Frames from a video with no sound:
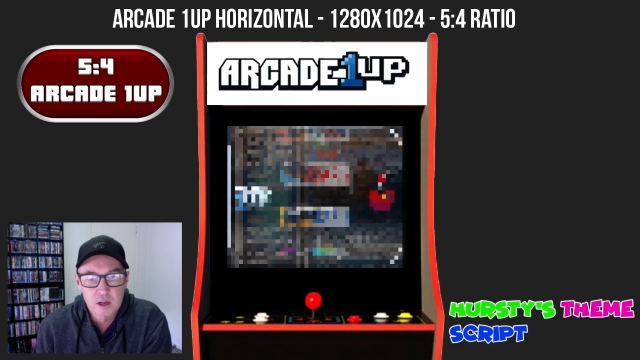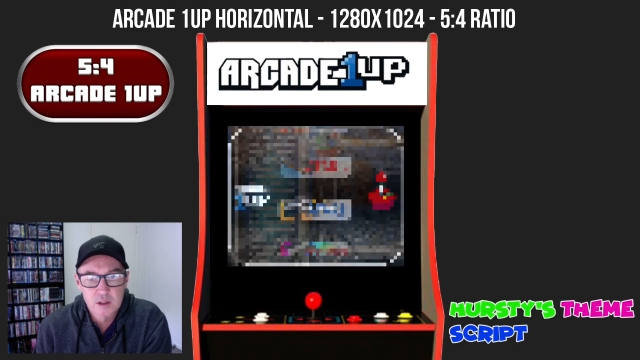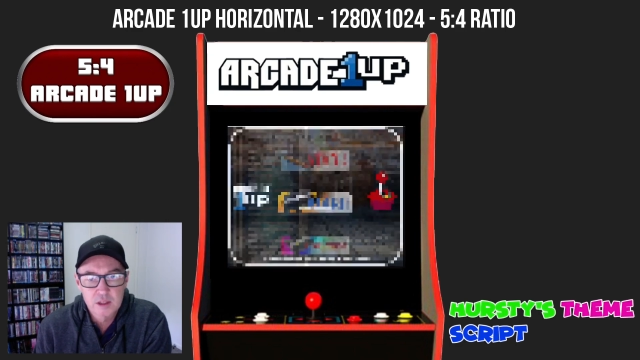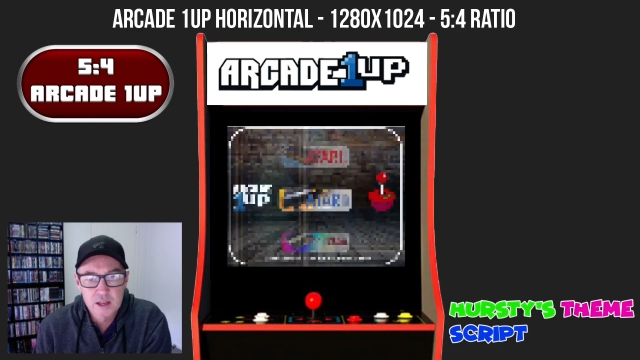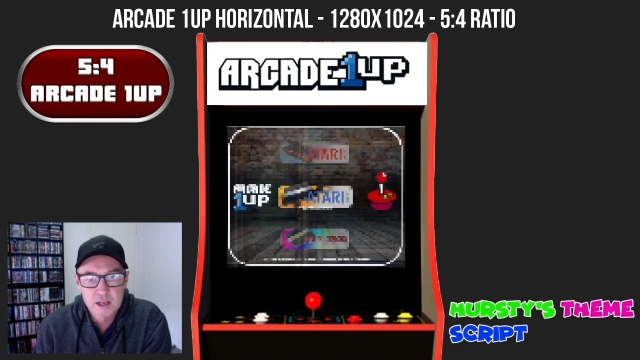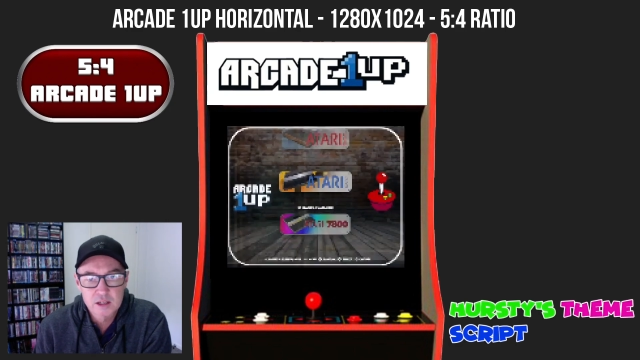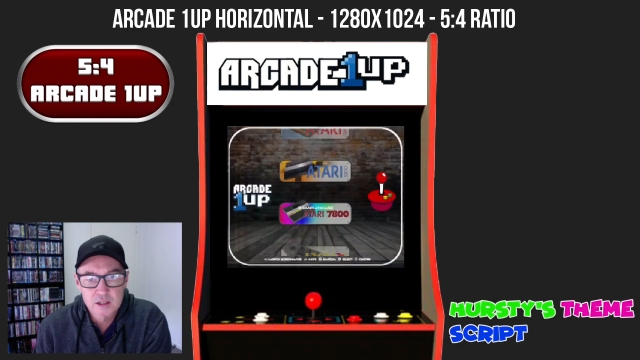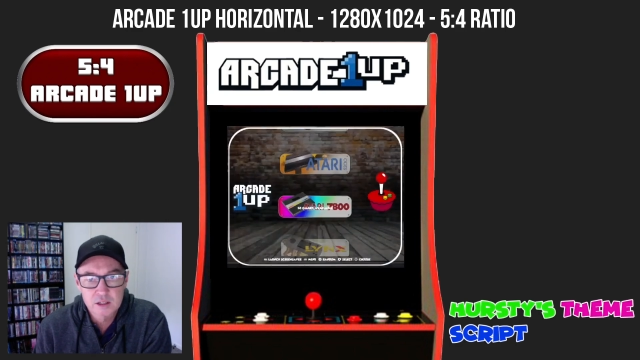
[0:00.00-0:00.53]

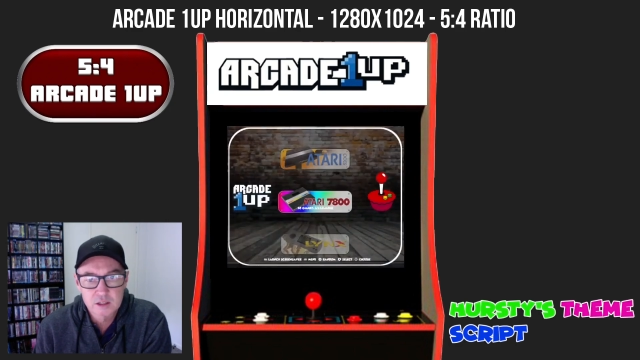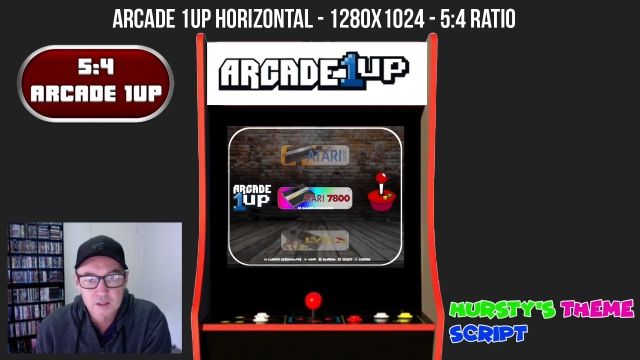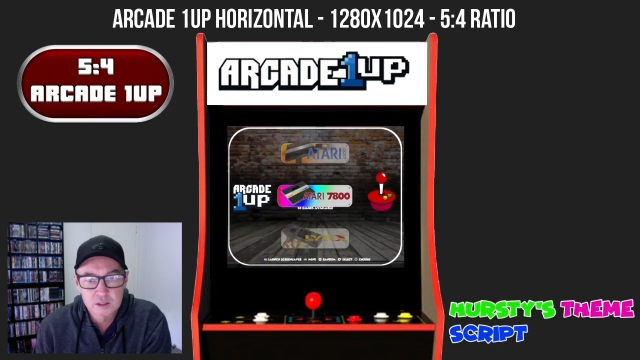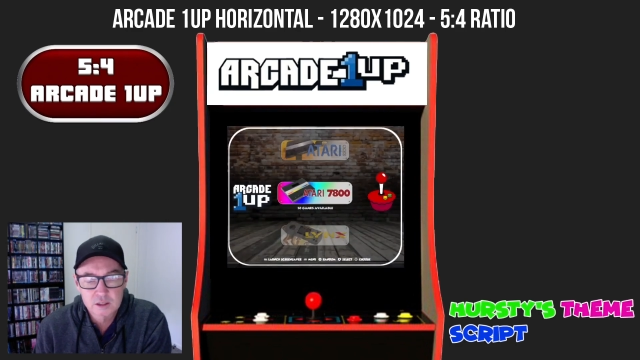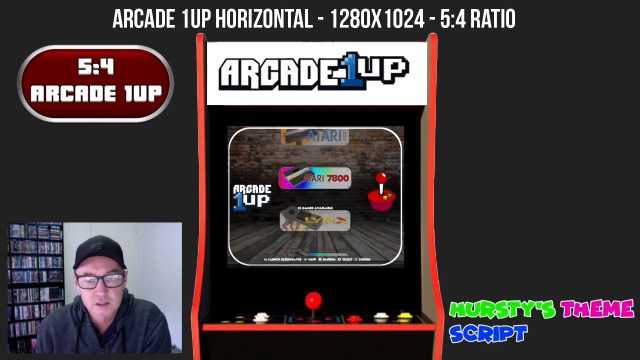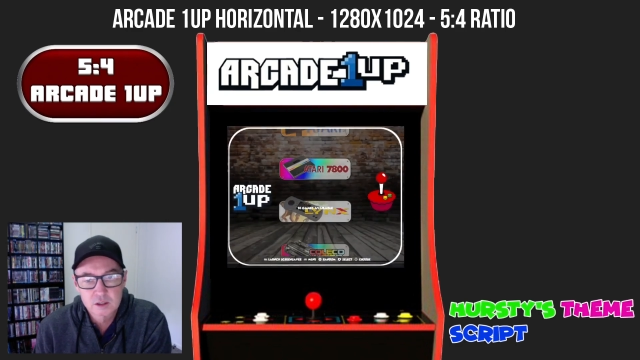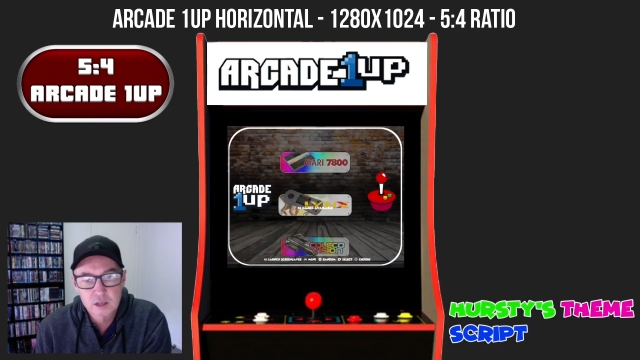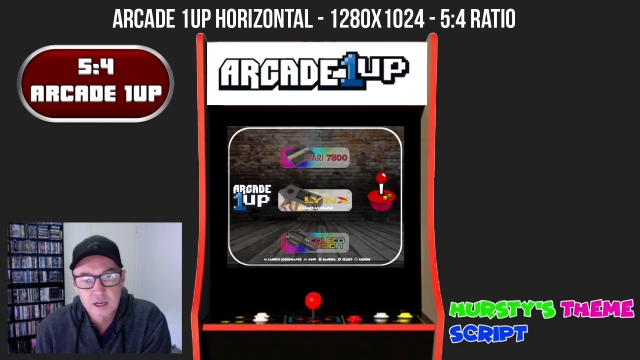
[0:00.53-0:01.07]

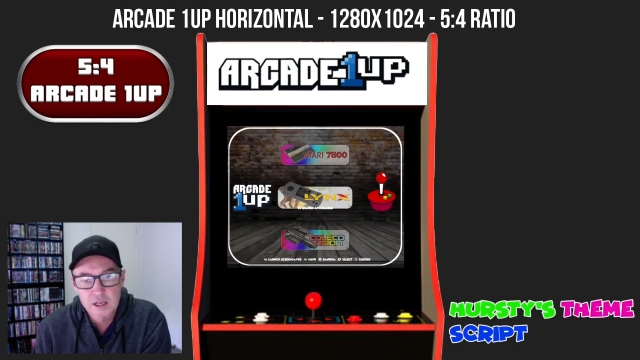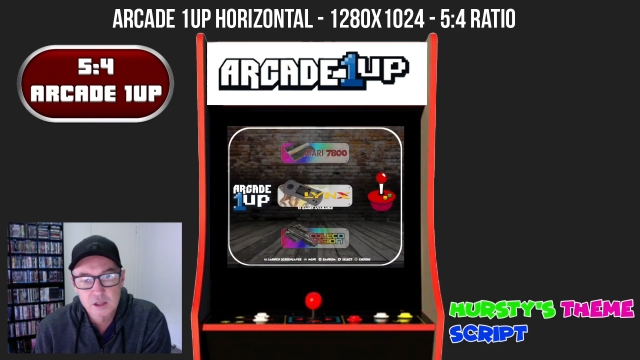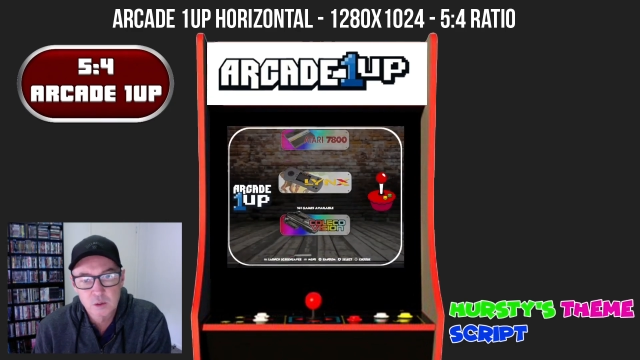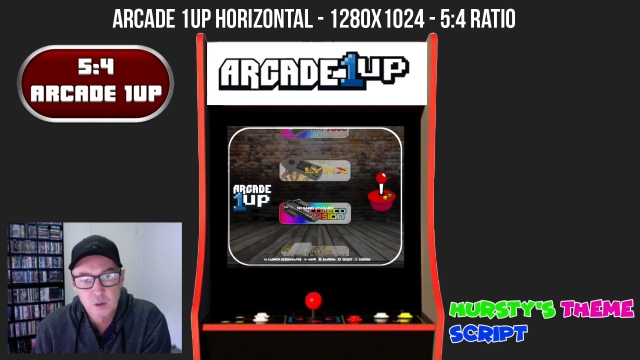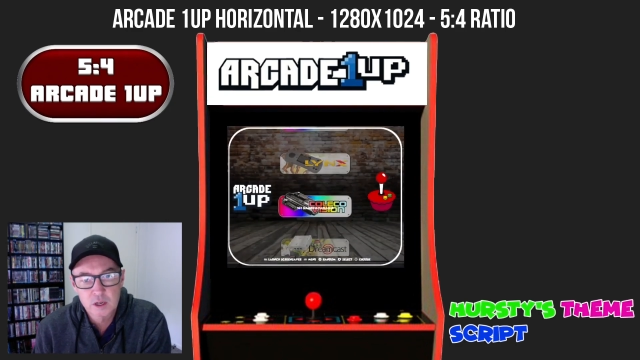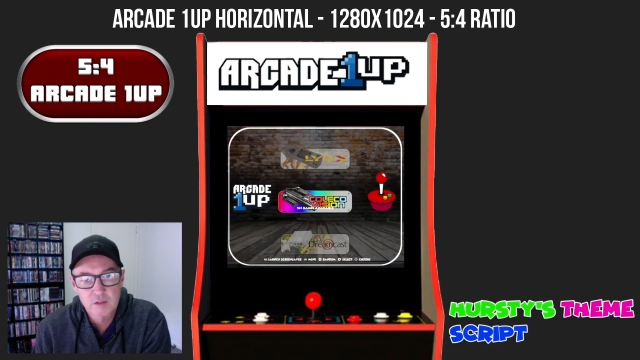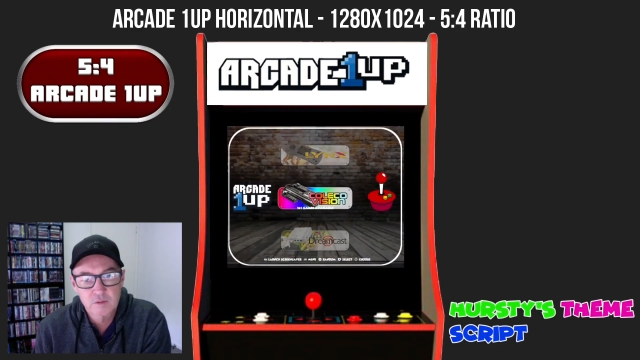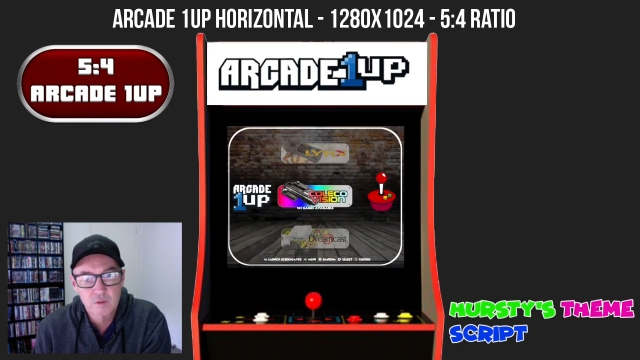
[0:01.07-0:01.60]

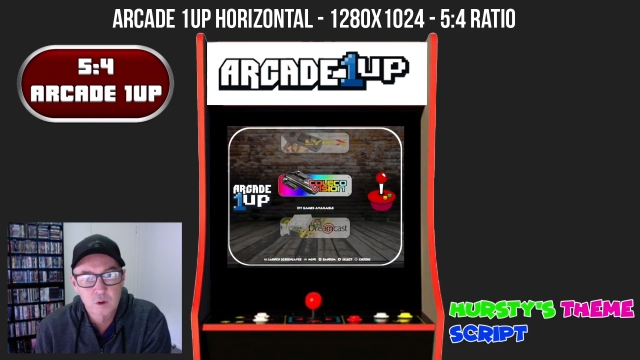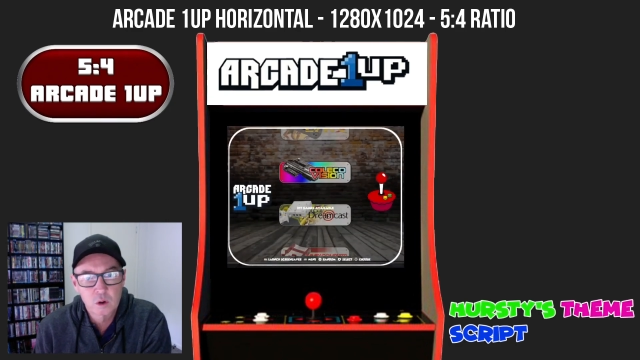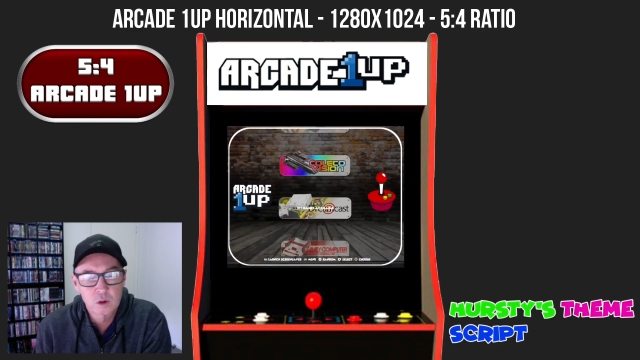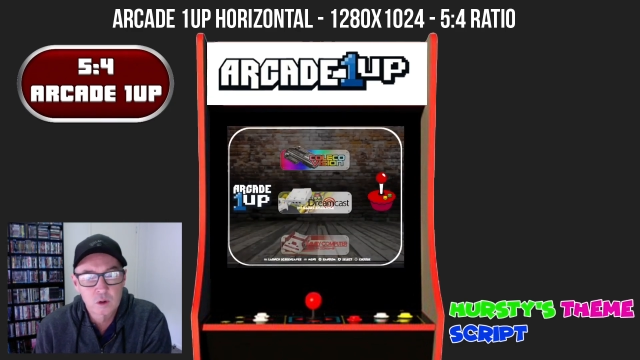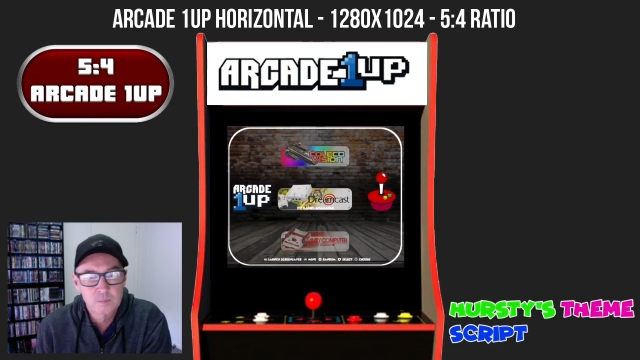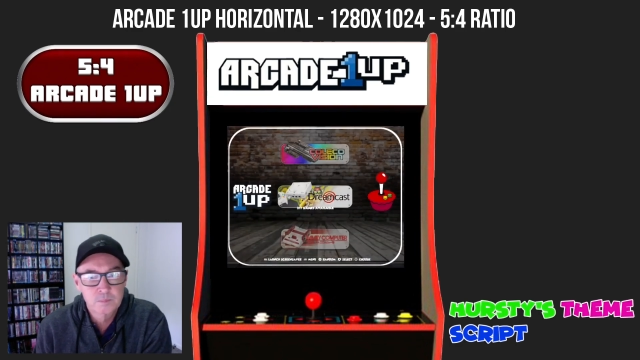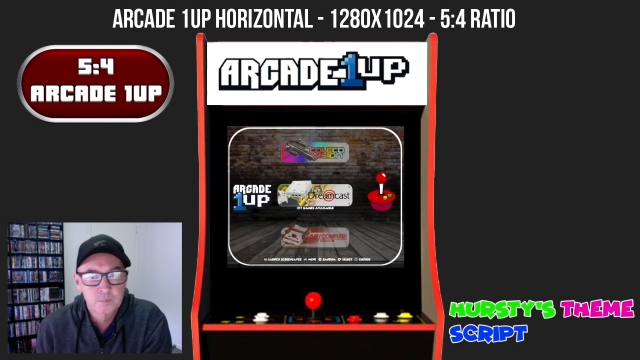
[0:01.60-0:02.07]
1024.